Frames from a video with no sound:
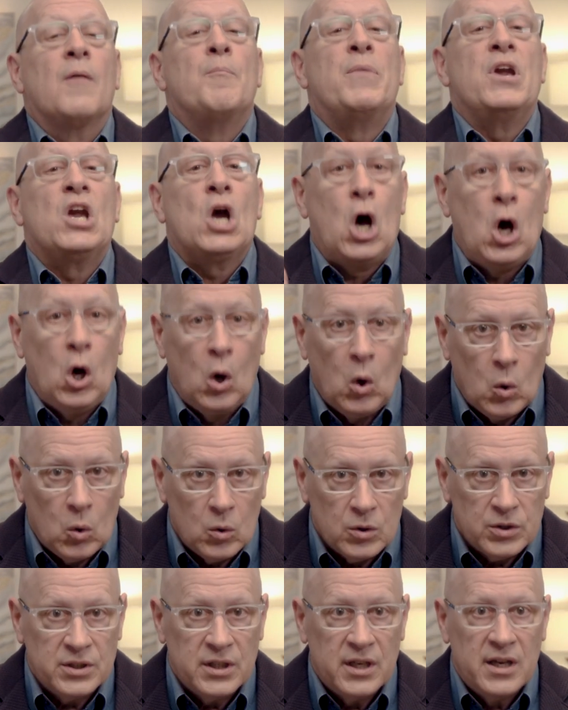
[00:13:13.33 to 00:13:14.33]

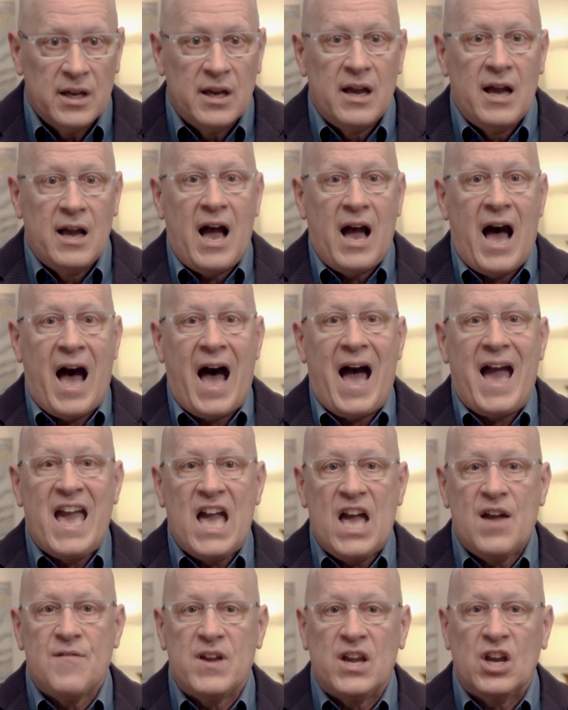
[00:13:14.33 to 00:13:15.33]
Behold, I
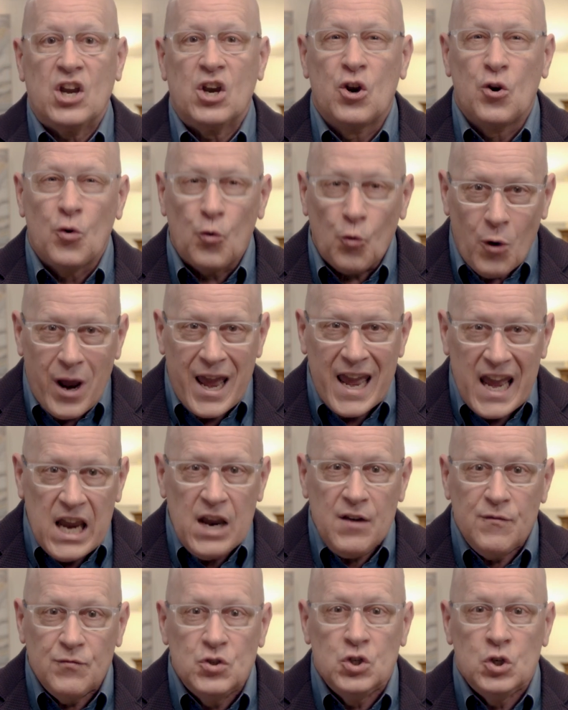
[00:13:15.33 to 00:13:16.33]
have
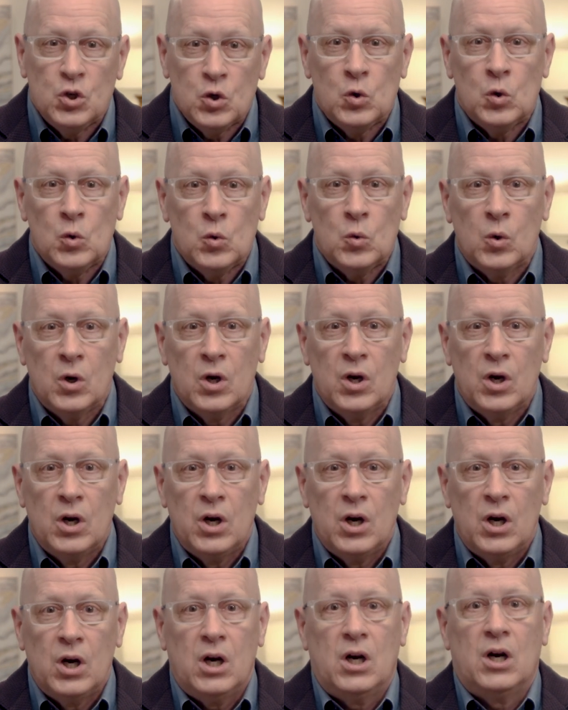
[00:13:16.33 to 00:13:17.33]
engraved you
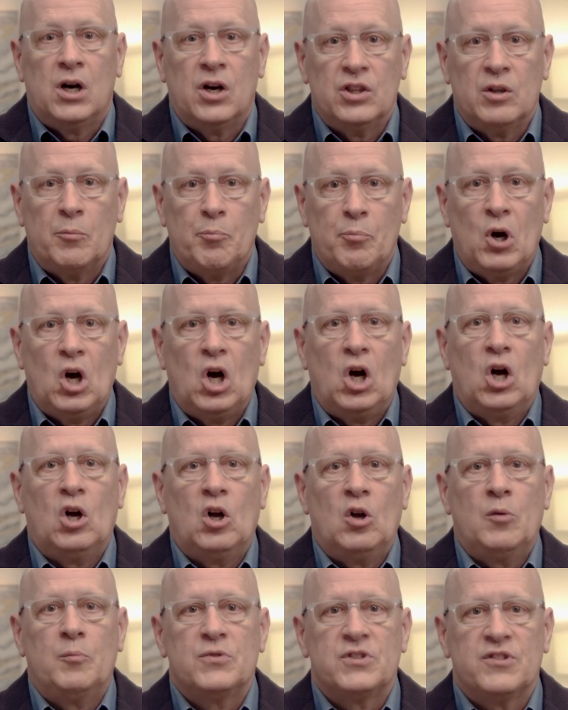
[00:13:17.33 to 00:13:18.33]
on the
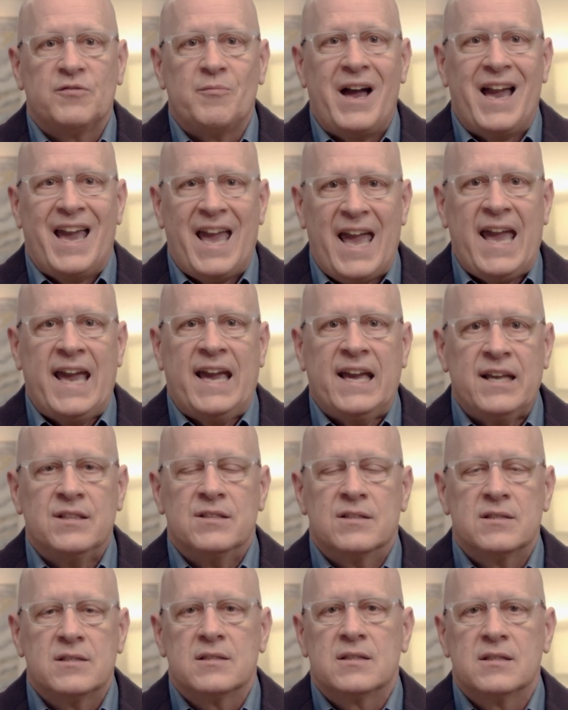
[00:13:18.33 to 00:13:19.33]
palms of my
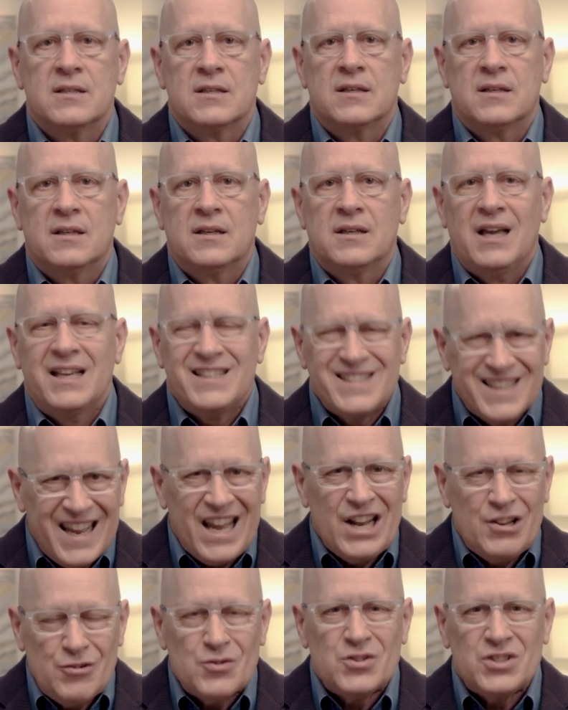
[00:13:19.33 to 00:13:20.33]
hands. That's an
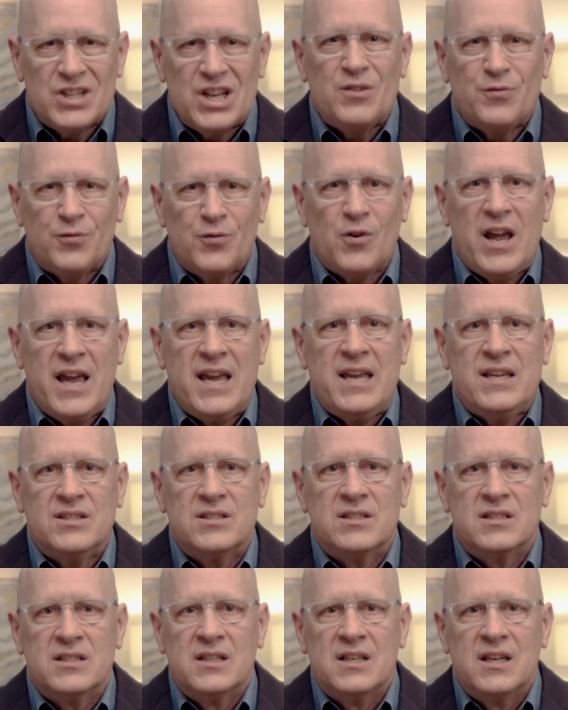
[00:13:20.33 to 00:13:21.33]
interesting
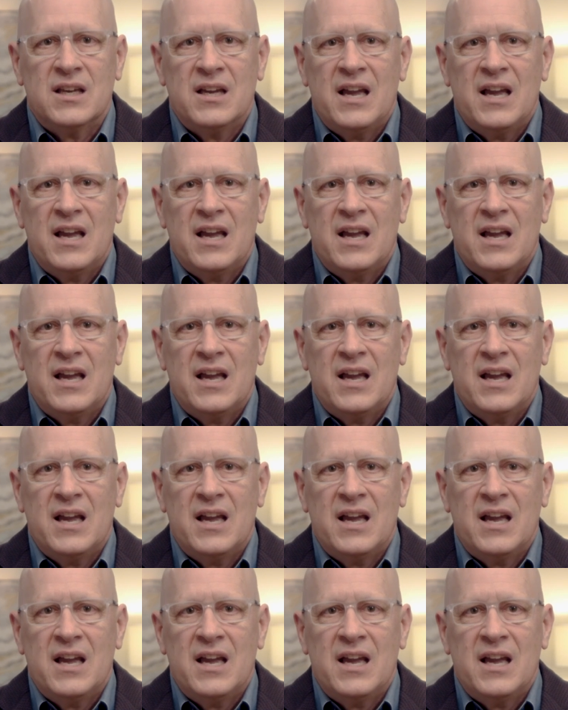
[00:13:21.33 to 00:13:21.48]
phrase.